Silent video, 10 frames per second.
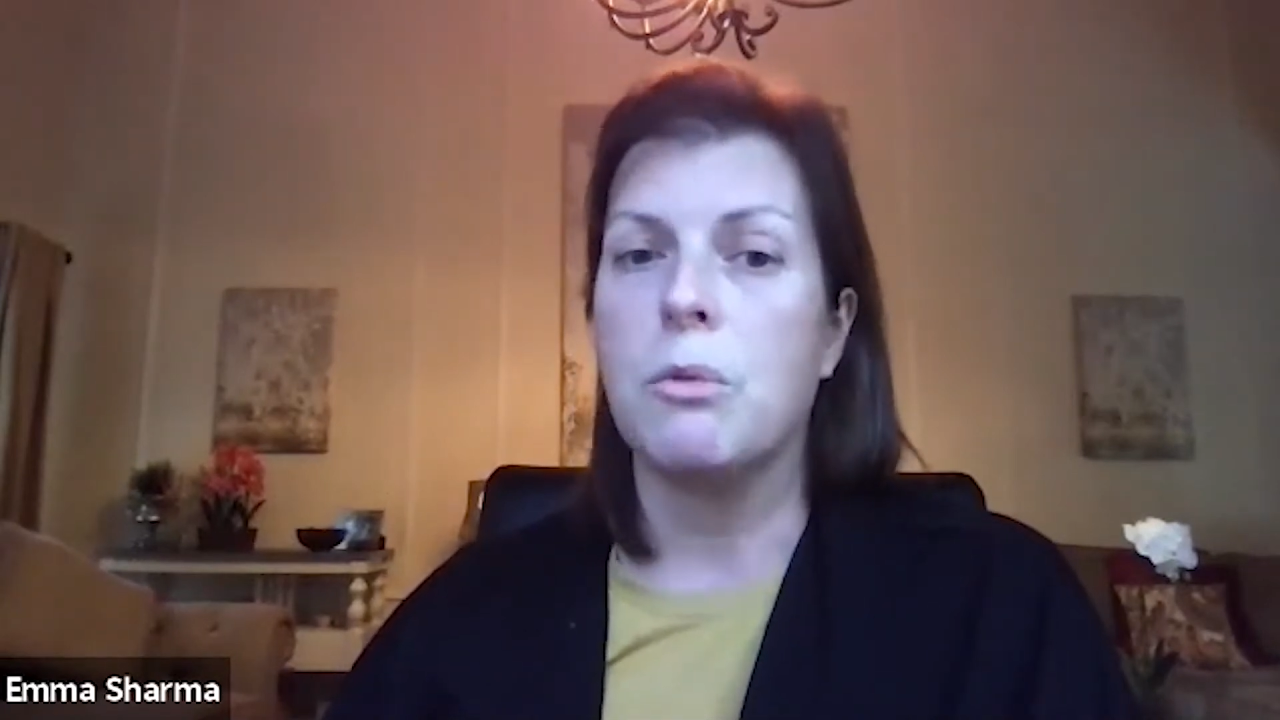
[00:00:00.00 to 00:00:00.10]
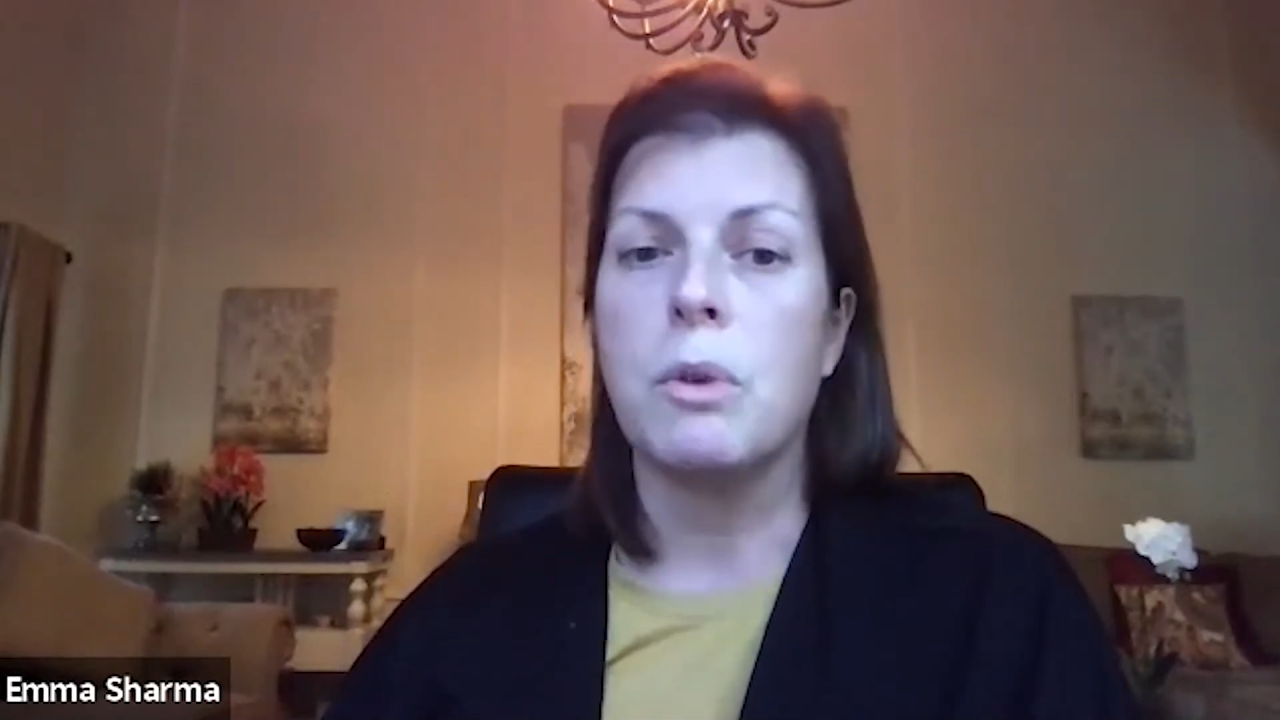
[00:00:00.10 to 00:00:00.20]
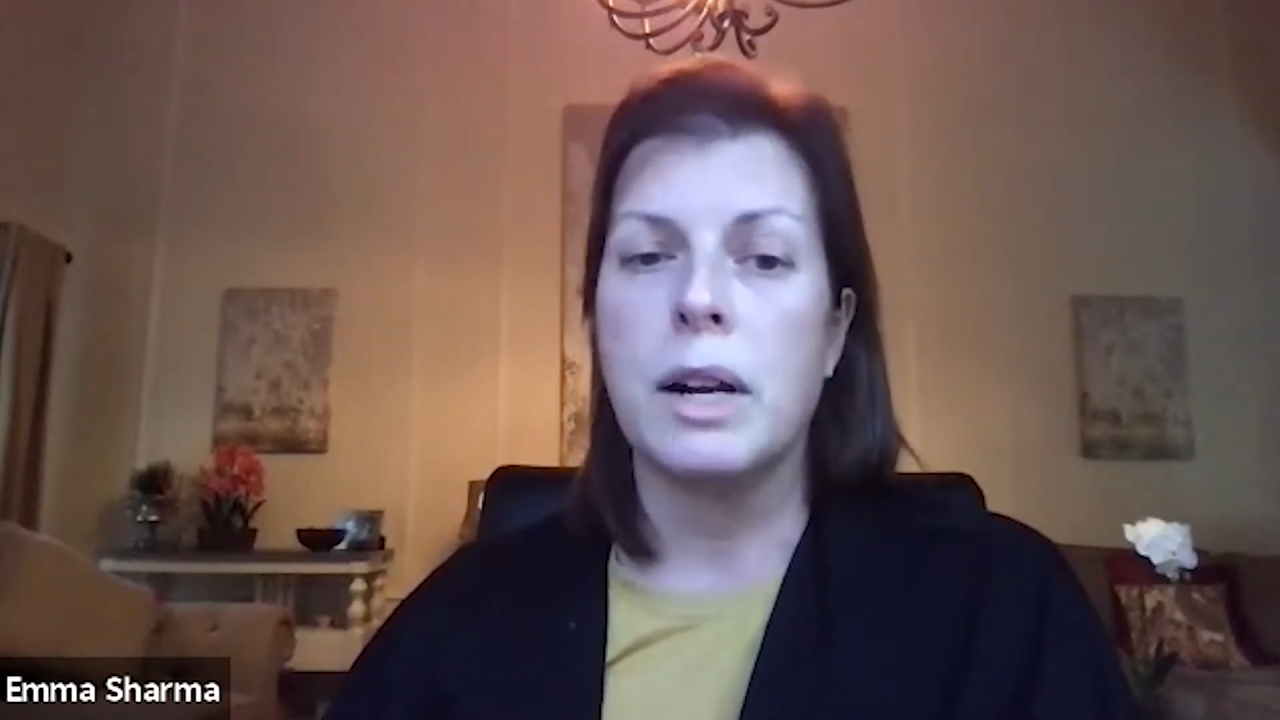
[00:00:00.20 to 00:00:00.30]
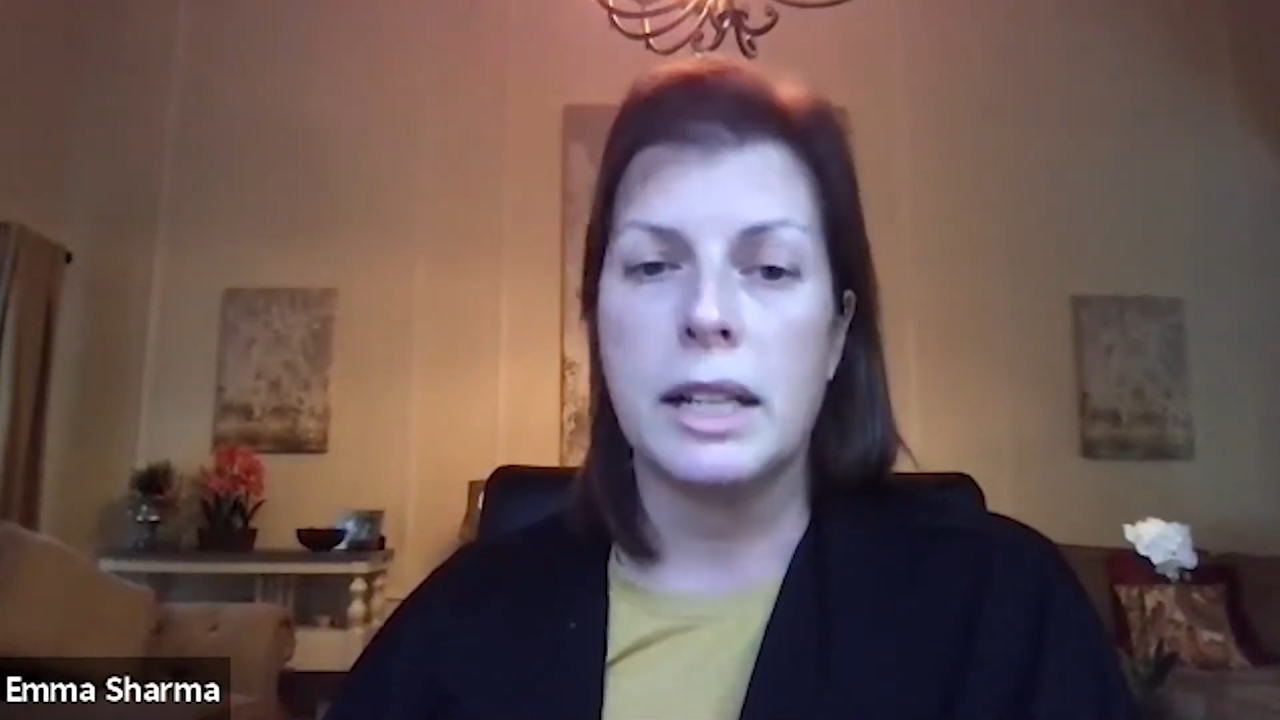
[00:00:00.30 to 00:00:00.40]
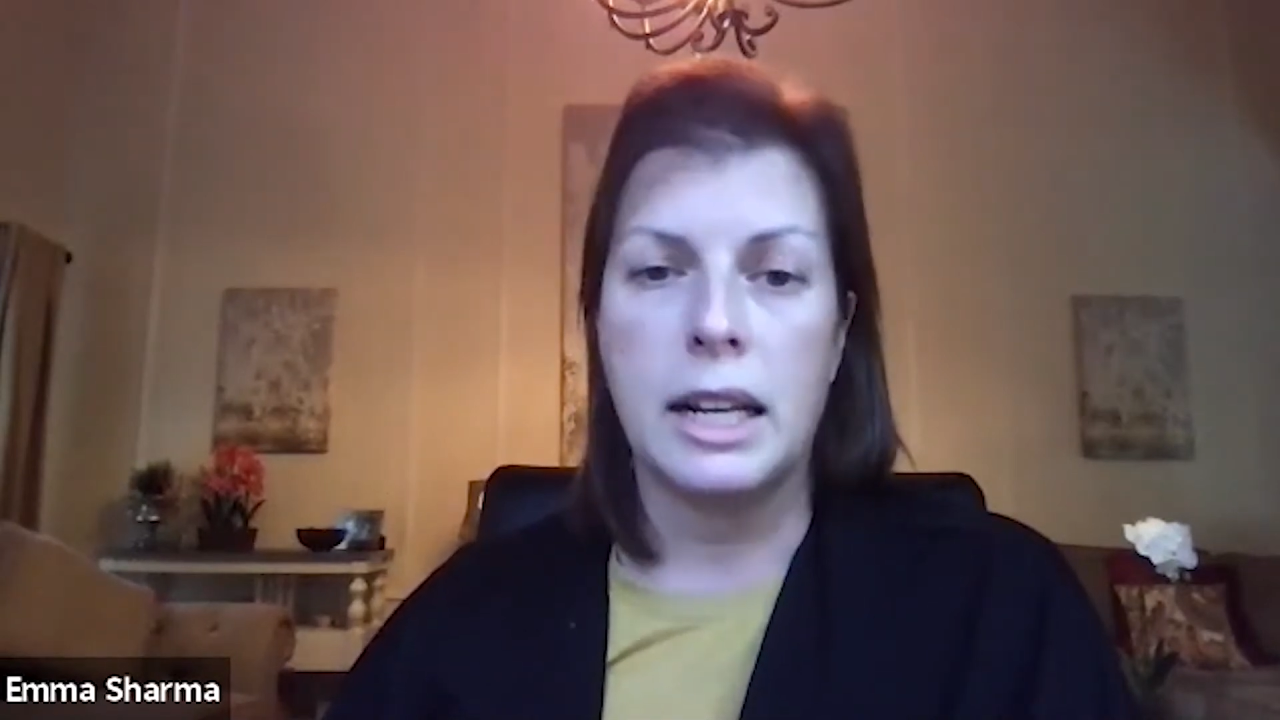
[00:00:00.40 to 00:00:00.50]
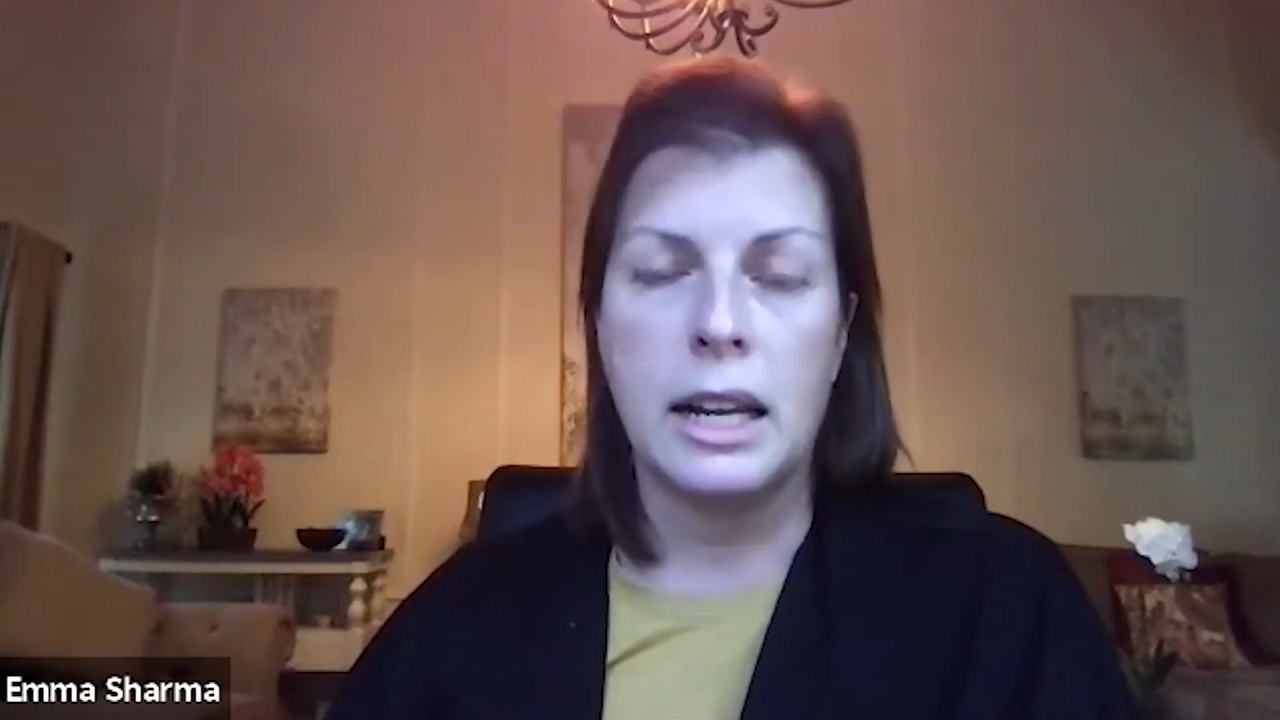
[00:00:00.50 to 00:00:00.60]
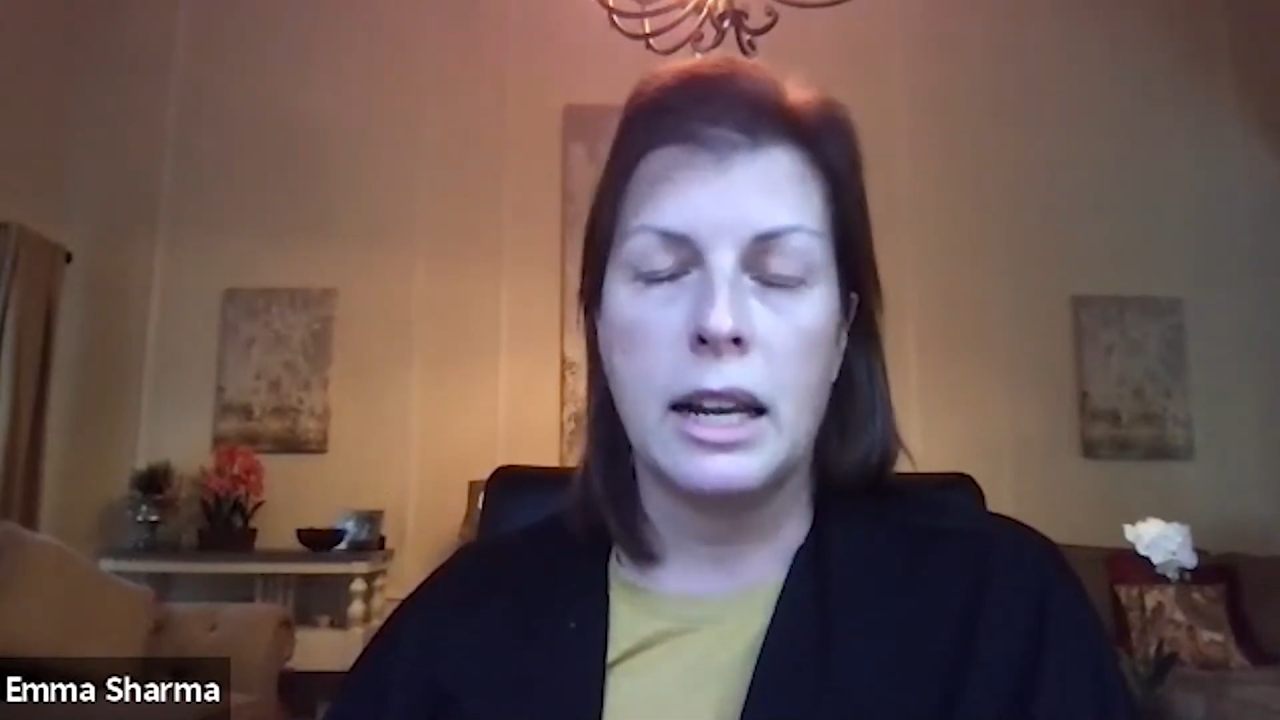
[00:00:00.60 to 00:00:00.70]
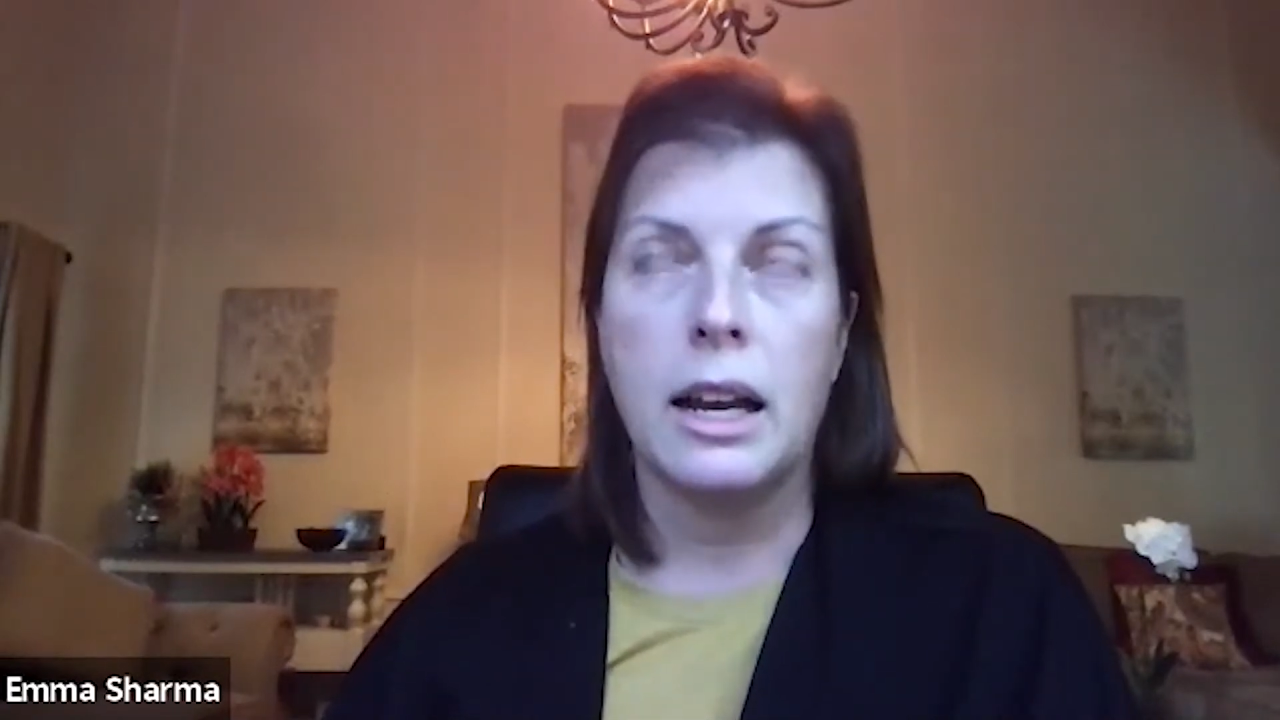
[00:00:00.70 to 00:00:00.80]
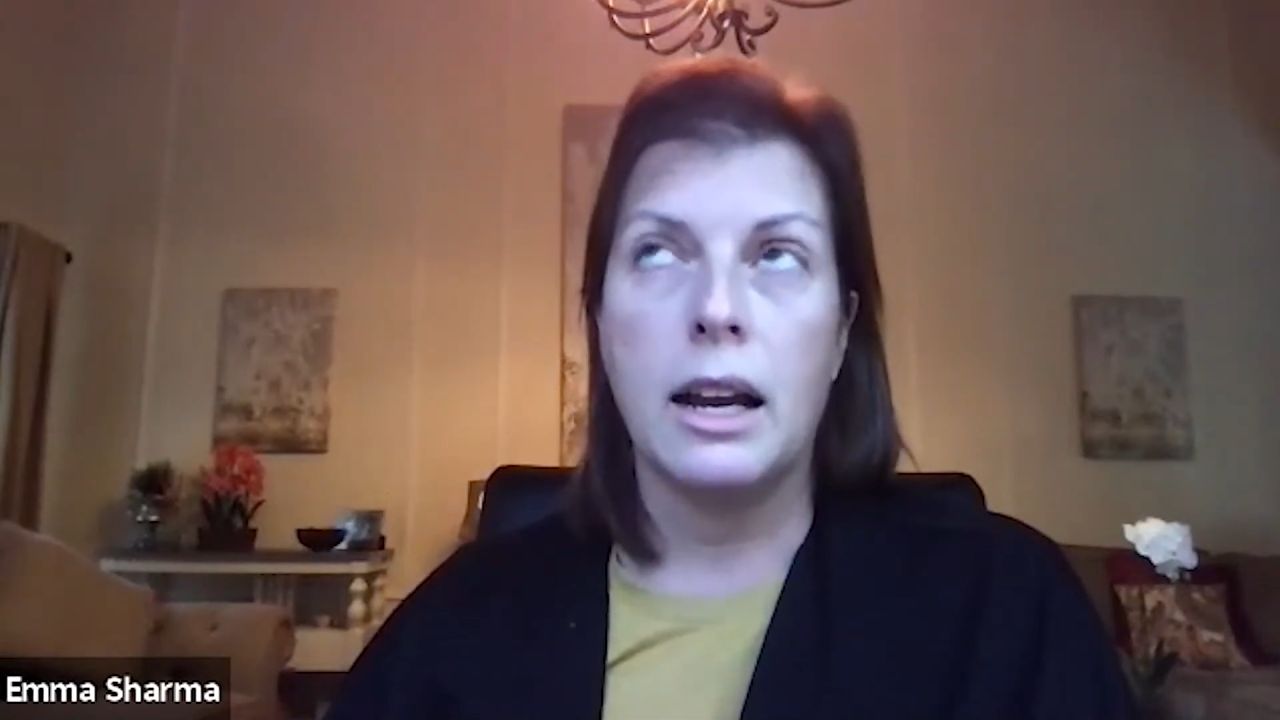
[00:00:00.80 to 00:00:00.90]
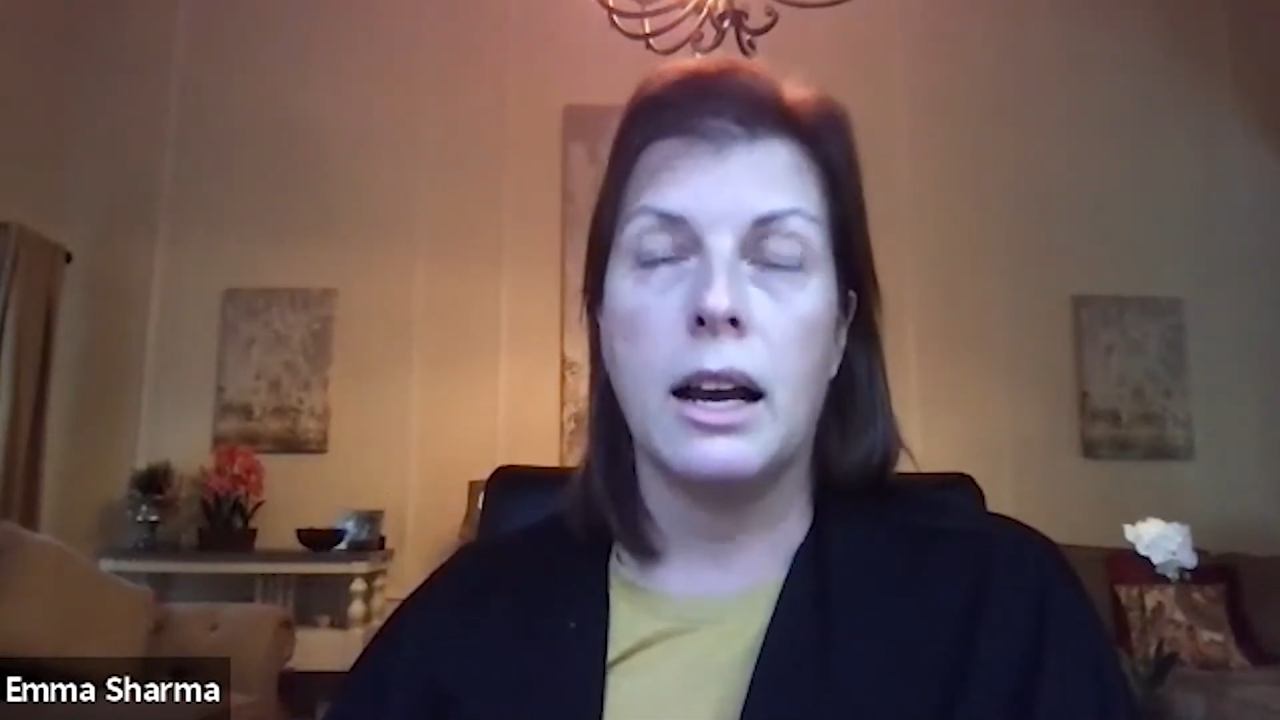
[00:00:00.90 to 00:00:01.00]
really,